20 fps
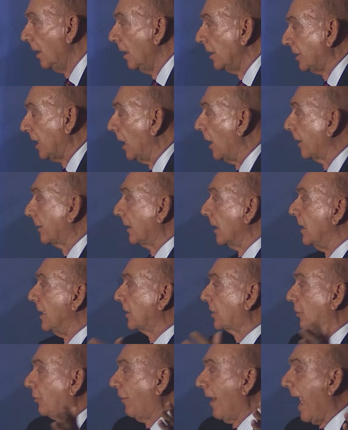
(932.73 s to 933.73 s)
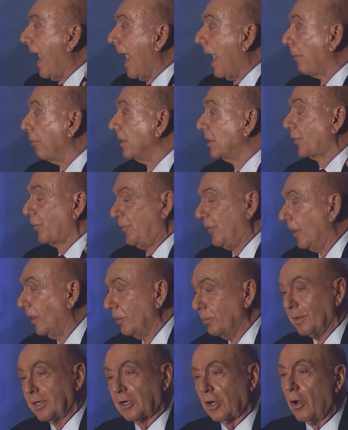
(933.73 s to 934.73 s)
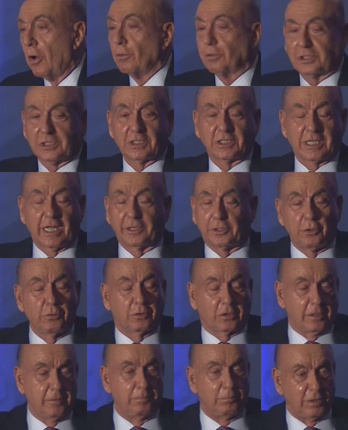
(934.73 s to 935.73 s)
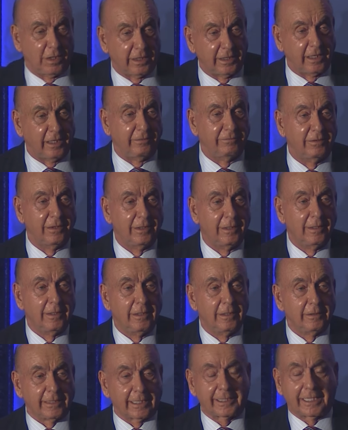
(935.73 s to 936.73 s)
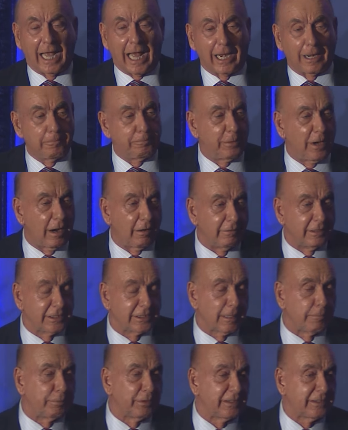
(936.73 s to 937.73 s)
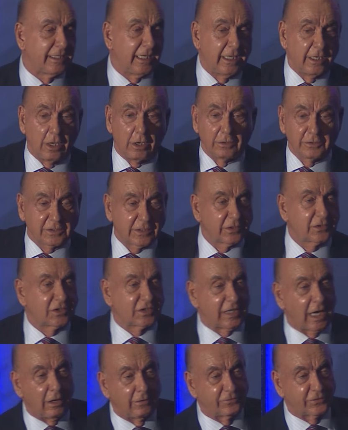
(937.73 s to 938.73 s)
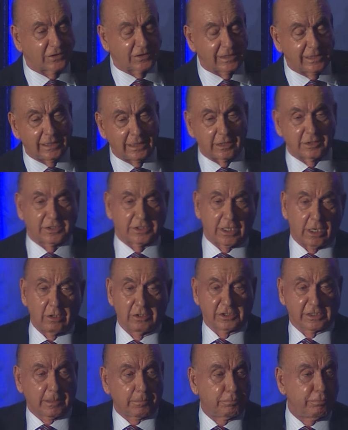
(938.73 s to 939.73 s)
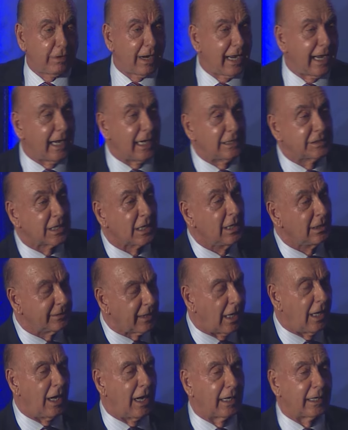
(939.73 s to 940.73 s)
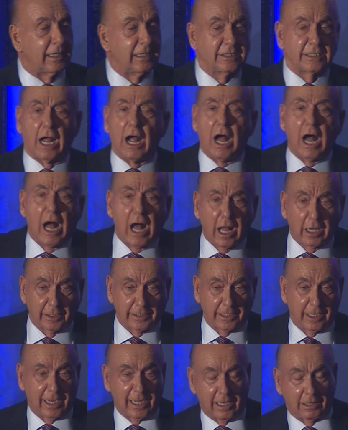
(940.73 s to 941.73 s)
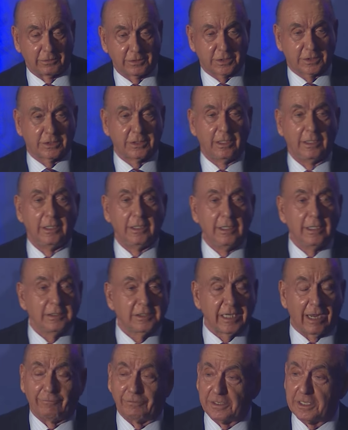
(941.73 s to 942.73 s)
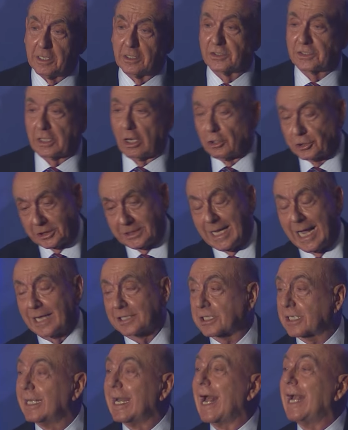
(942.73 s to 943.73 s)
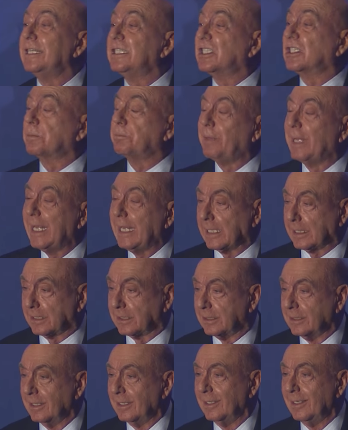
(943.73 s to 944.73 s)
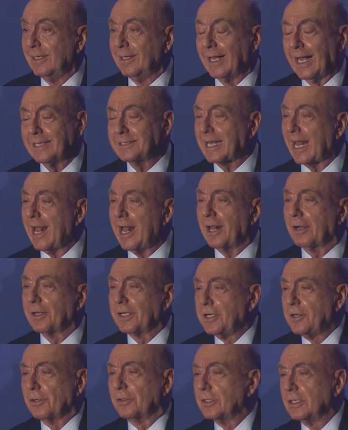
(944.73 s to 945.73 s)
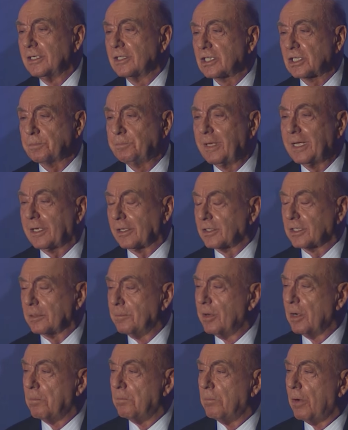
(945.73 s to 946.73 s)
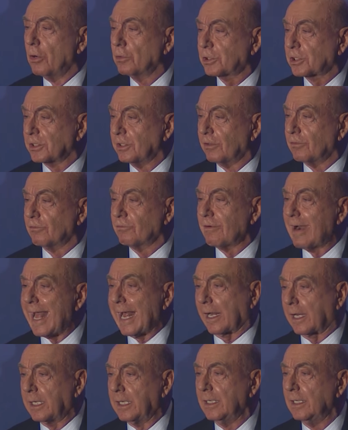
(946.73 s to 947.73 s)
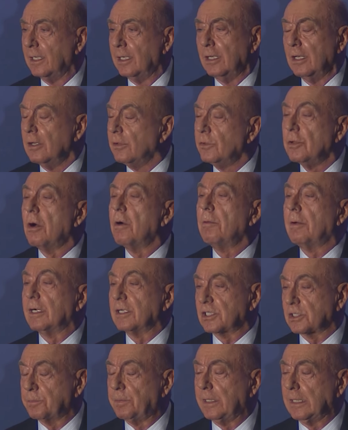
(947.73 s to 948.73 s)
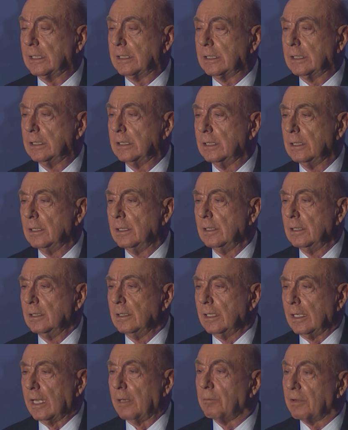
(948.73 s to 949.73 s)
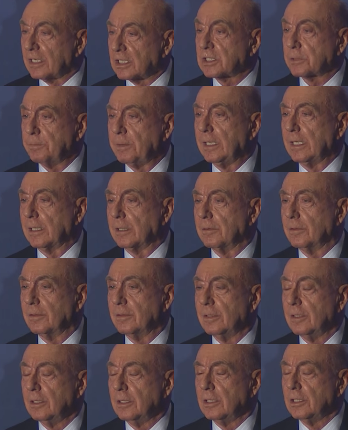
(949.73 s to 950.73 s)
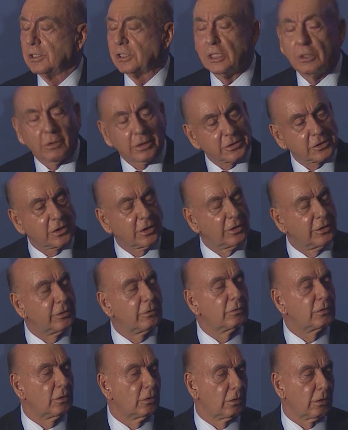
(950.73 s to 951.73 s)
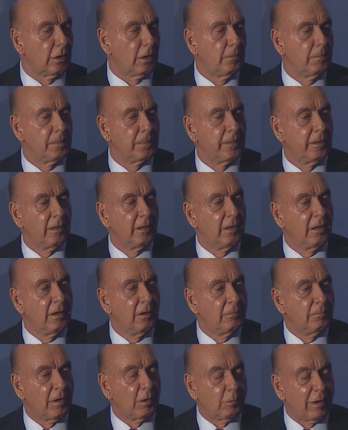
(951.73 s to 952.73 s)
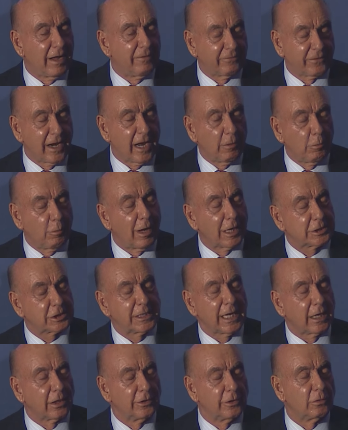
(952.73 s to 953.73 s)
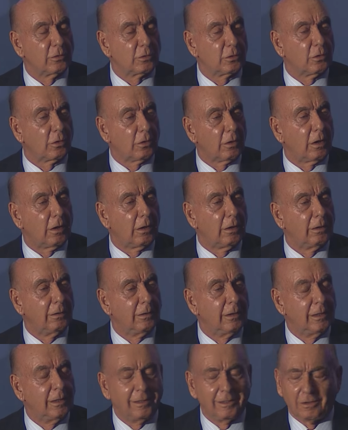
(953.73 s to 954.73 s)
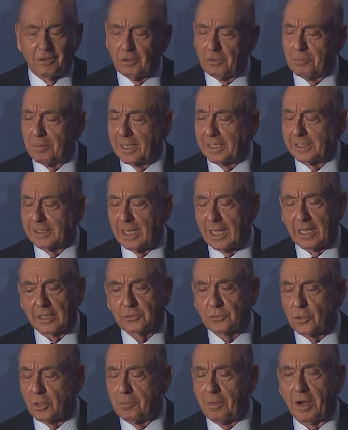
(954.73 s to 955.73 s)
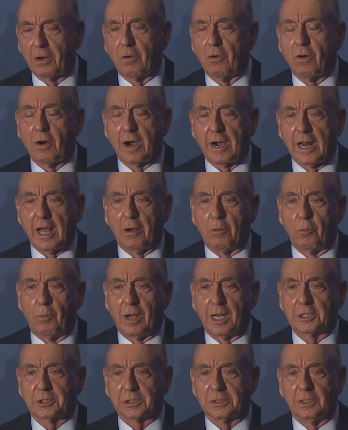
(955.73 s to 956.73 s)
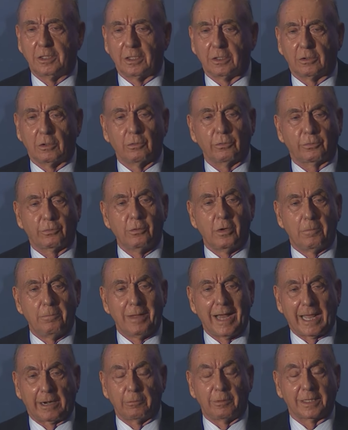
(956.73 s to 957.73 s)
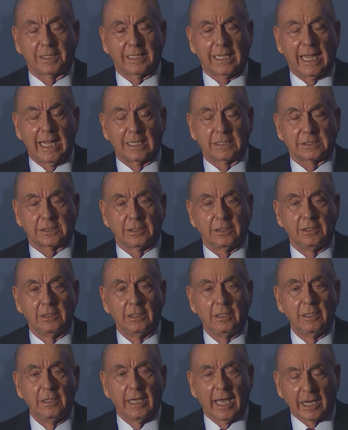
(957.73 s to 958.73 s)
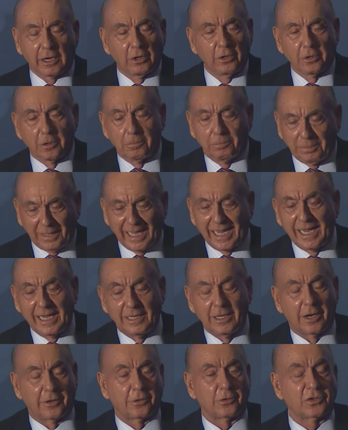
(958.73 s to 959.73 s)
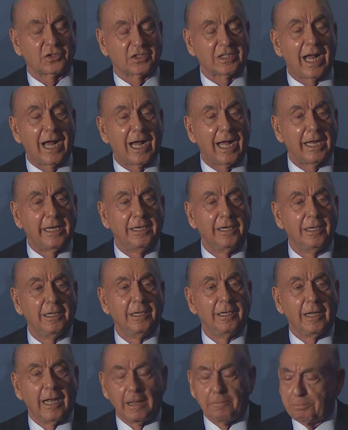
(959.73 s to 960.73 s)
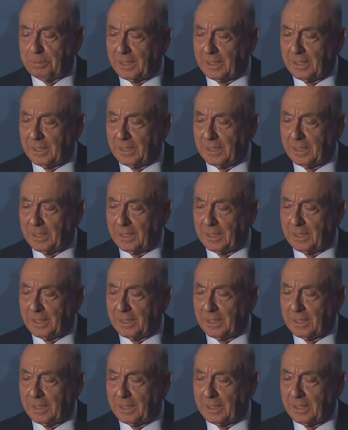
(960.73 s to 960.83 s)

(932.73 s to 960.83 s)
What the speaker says: she looked at this crowd, was filled with coaches like you couldn't believe. The Caliperis, the Petitos, the Selfs, the Izzos, the Brays, the Huggins, all in the house. Several years ago, she asked, can I speak? I said, Holly, you're going to speak. It's going to be an emotional wreck. No, I want to speak. I want to speak. She lost a little girl. My wife and I watched that little girl. Oh, my God, tore my heart out watching her go through a battle with cancer. Had a little pain on her side. That